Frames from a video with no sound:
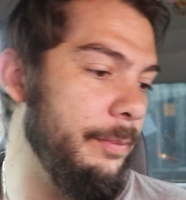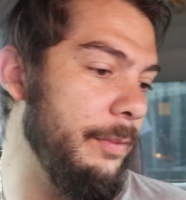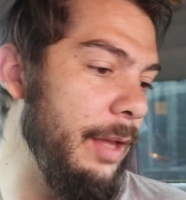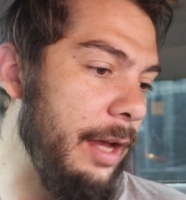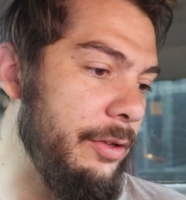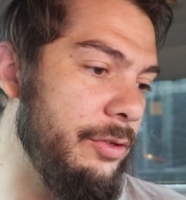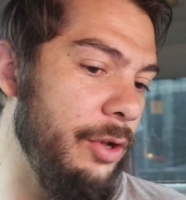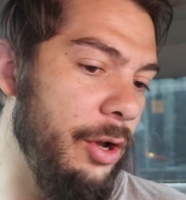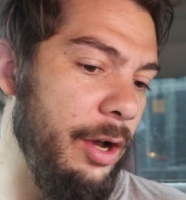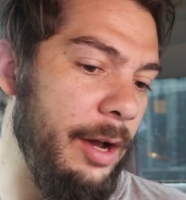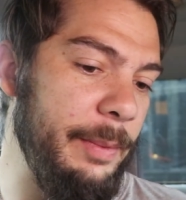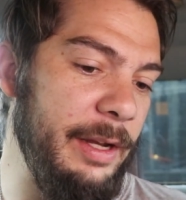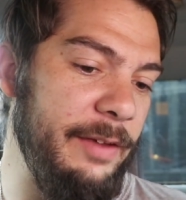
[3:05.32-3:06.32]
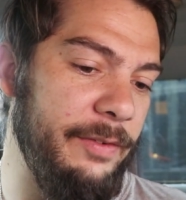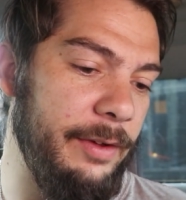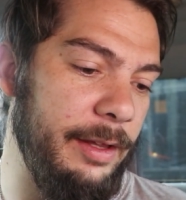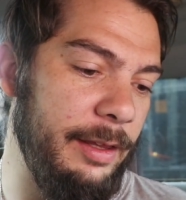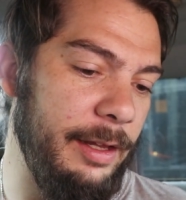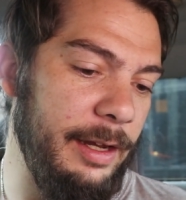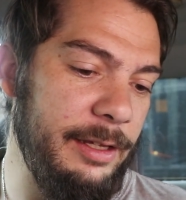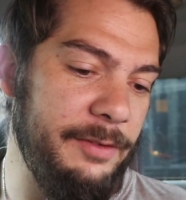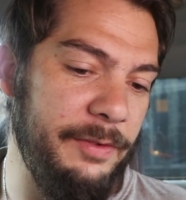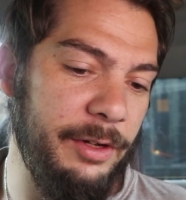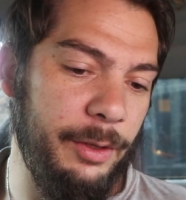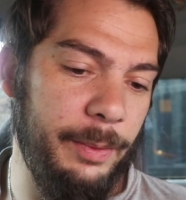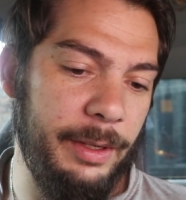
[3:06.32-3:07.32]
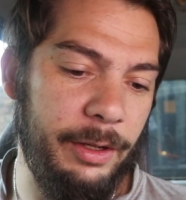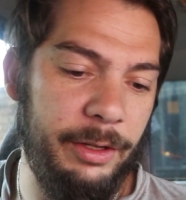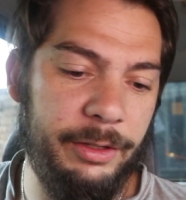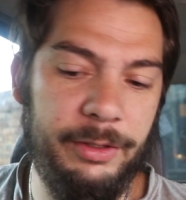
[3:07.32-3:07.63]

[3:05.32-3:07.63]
Yeah, so I believe in the next video we're going